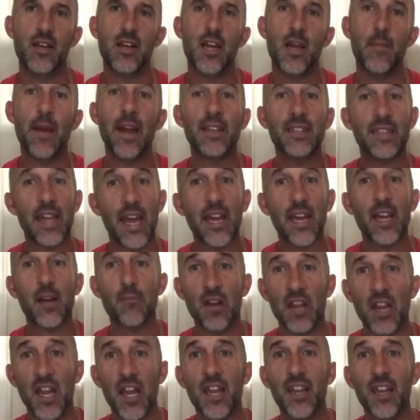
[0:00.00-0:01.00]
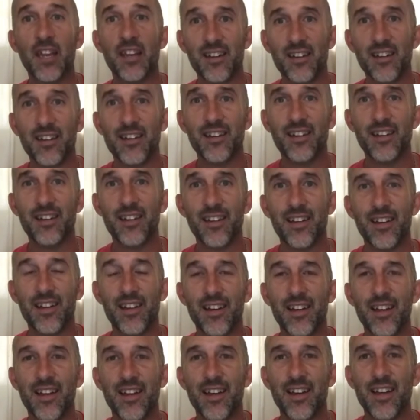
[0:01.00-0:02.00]
It may take a minute
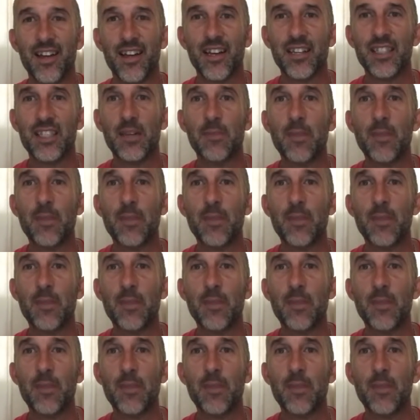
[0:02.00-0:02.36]
because